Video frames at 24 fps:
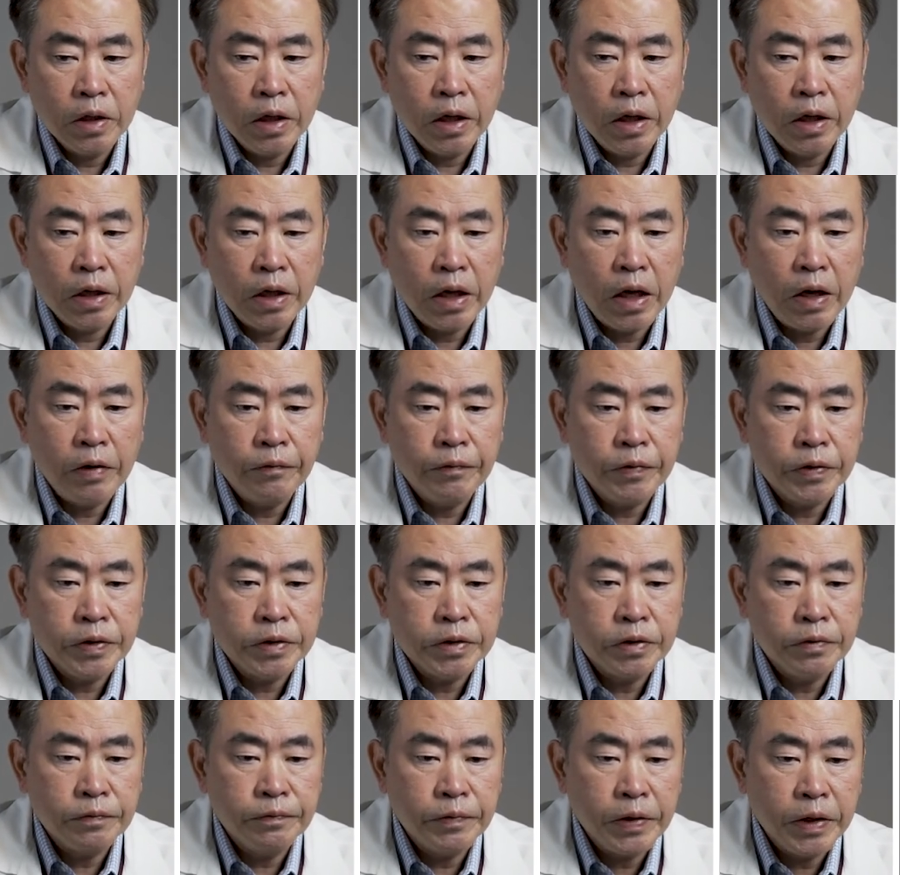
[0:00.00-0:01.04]
And
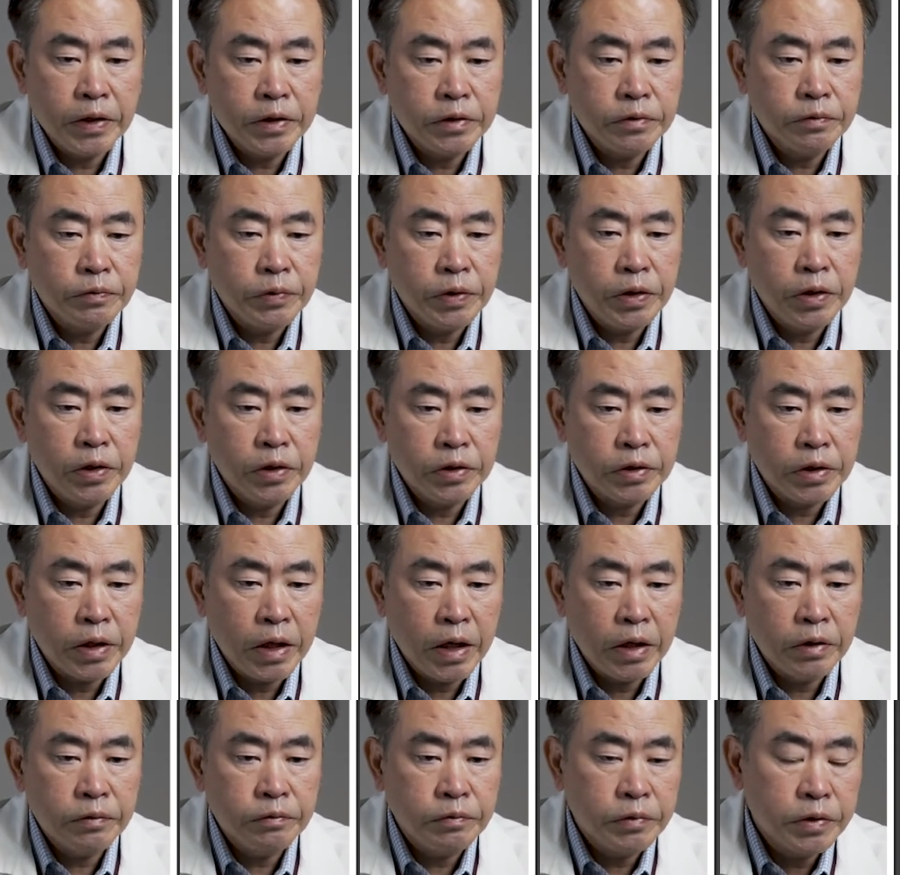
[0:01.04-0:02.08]
adverse events we looked
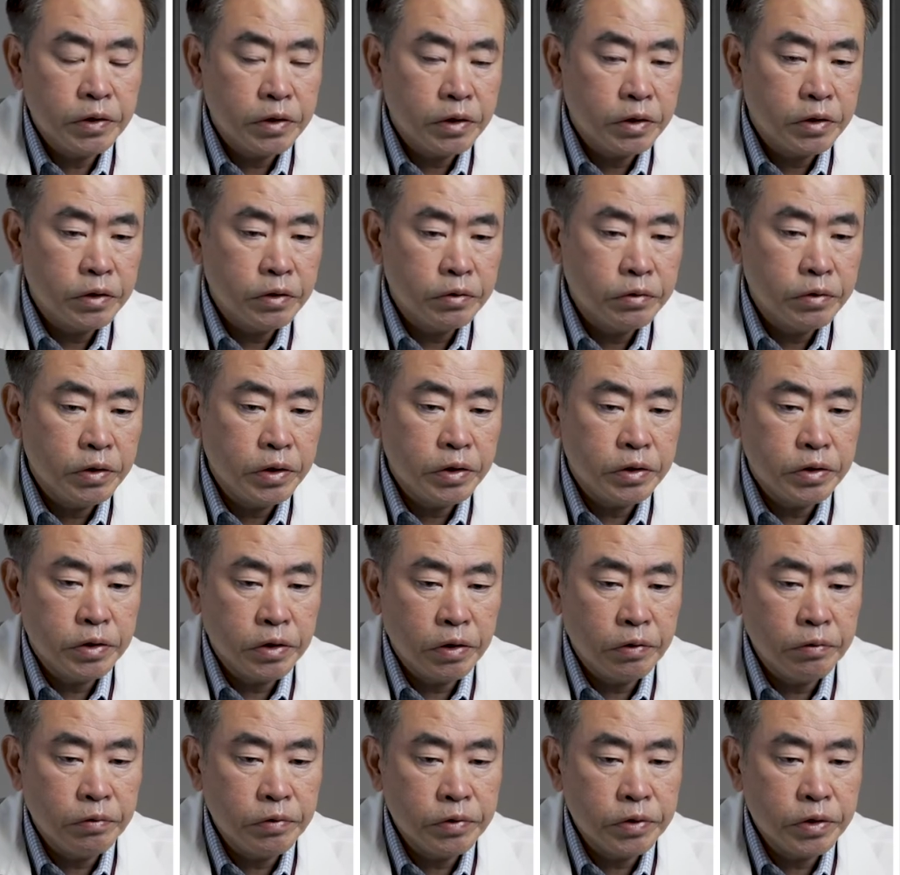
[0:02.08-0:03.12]
at included
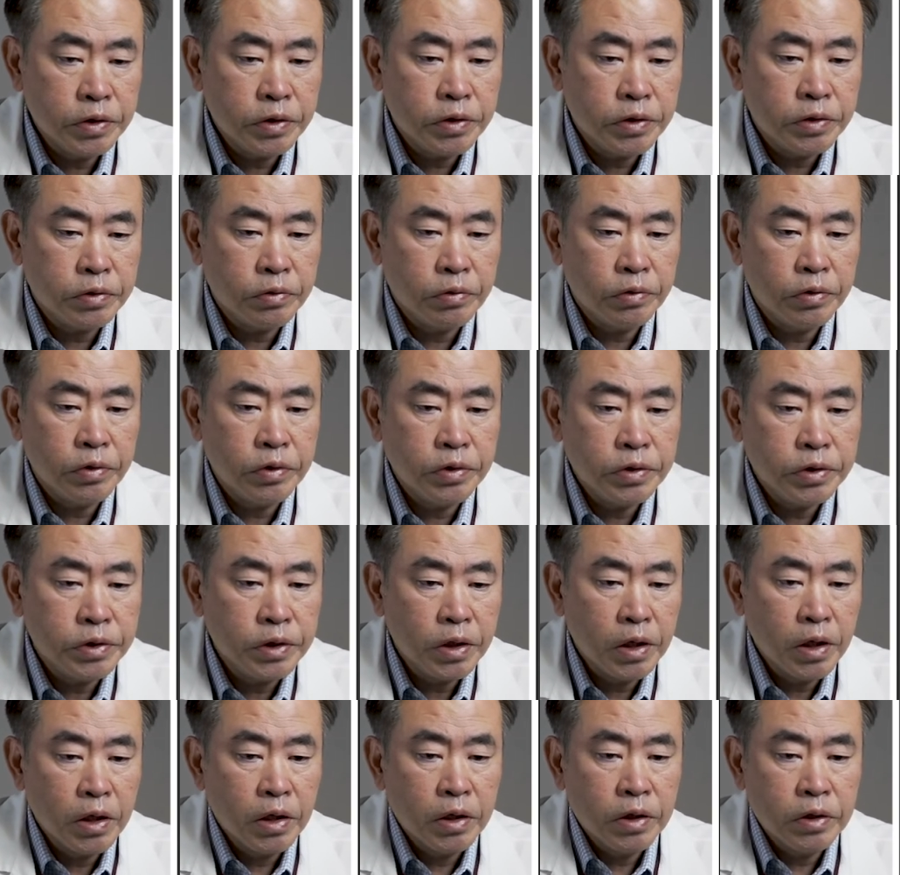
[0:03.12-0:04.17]
general disorders,
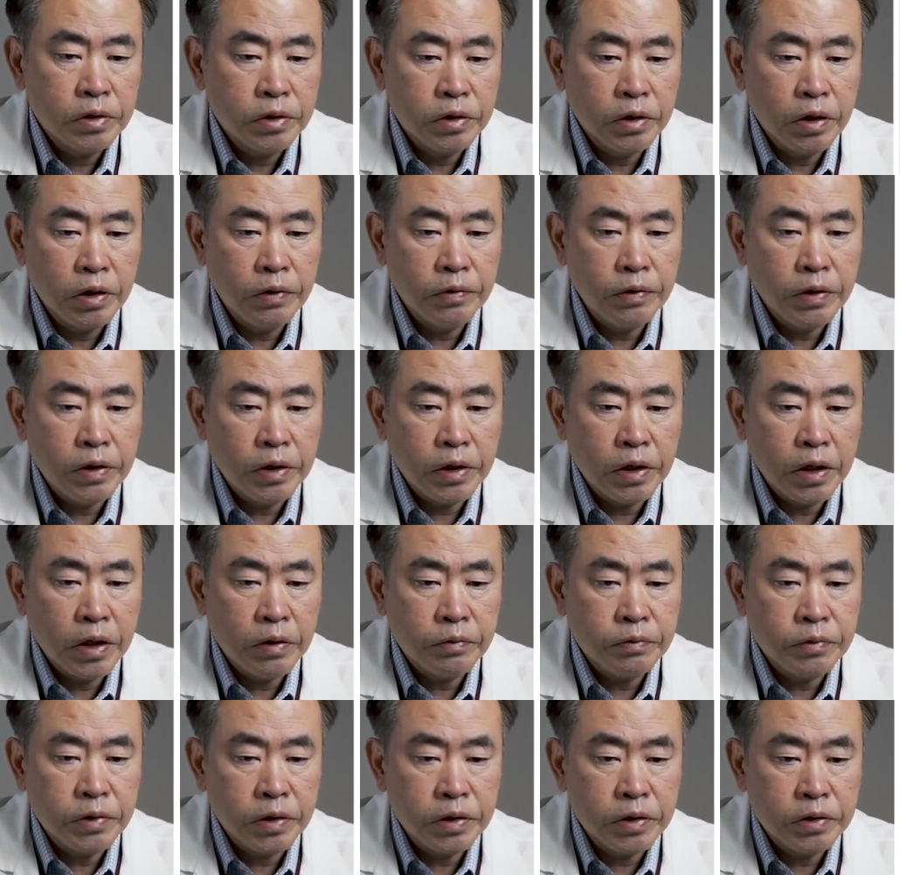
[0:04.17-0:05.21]

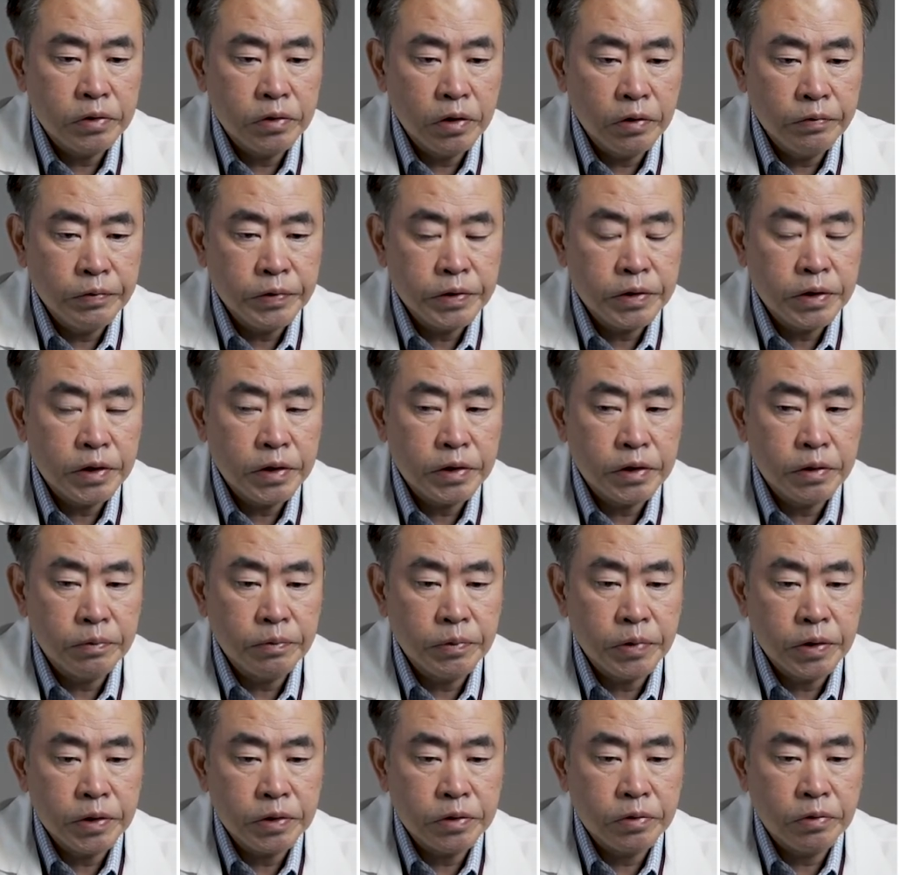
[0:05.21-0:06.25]
nervous system
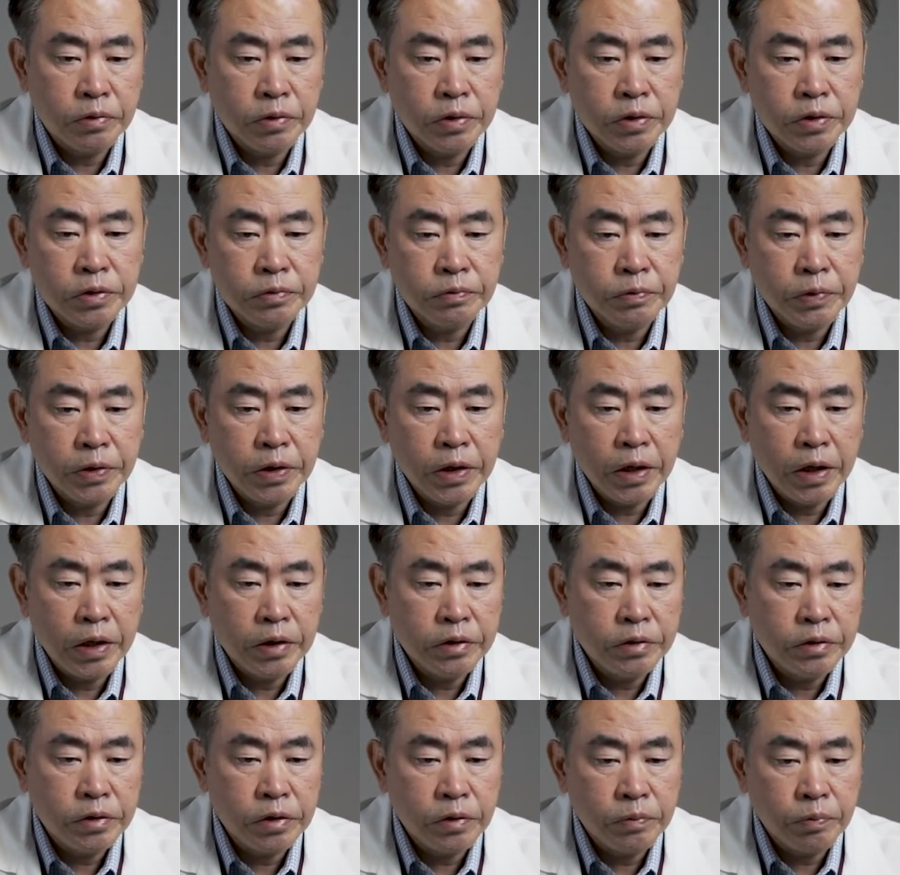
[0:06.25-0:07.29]
disorders
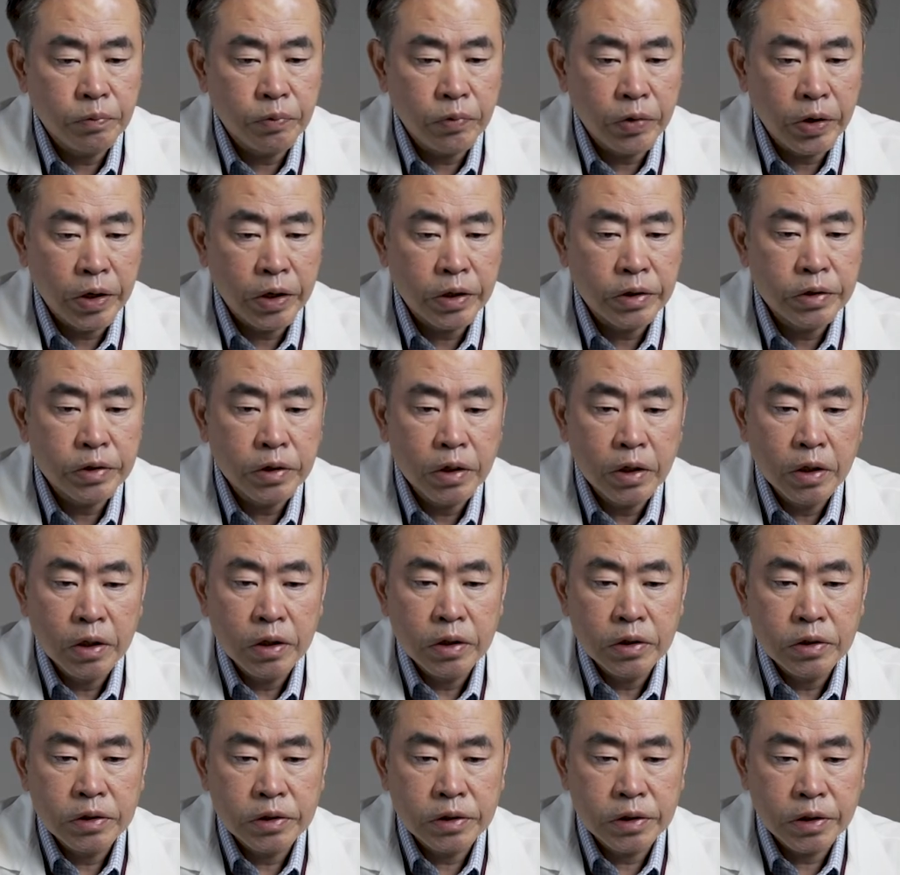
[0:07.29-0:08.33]
related to the brain,
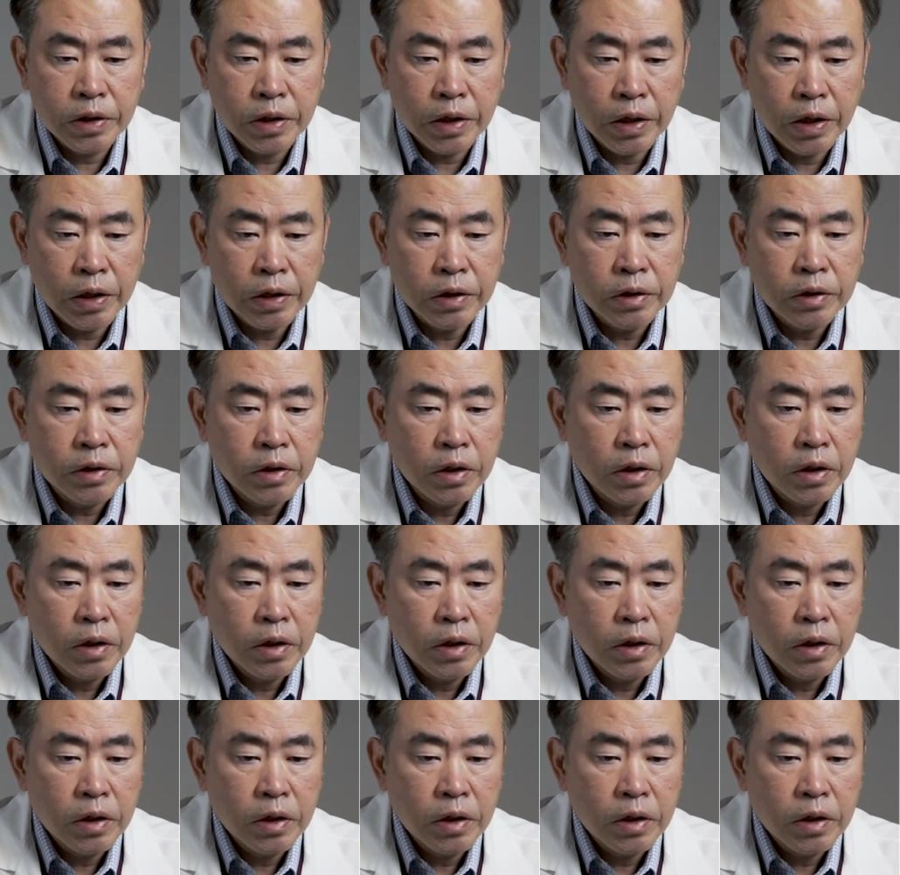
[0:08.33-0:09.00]
skin,